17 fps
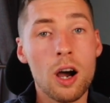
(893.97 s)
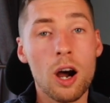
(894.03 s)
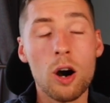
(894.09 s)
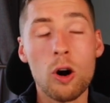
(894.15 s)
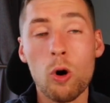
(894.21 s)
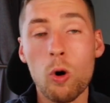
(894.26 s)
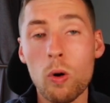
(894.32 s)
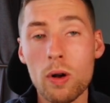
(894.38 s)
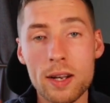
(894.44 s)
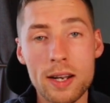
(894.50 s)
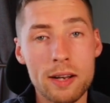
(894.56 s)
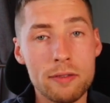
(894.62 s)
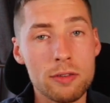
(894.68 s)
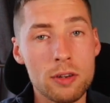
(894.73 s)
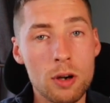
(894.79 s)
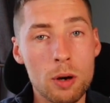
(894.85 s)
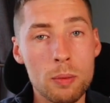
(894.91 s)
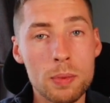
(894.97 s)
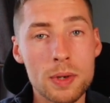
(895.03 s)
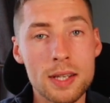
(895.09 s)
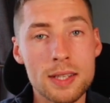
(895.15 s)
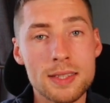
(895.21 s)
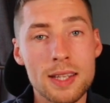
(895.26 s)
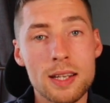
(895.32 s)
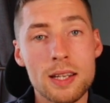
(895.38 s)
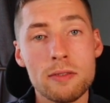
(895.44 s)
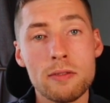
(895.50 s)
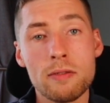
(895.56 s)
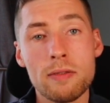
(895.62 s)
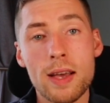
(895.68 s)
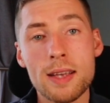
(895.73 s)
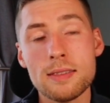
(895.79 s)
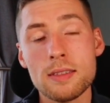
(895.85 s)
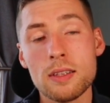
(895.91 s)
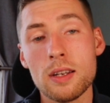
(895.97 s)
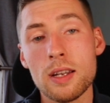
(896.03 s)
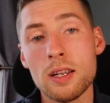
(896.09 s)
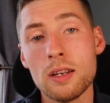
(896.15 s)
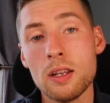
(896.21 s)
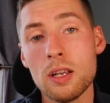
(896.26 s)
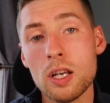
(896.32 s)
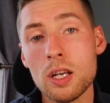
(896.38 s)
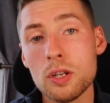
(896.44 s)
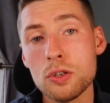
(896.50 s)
are all the different companies that they've invested in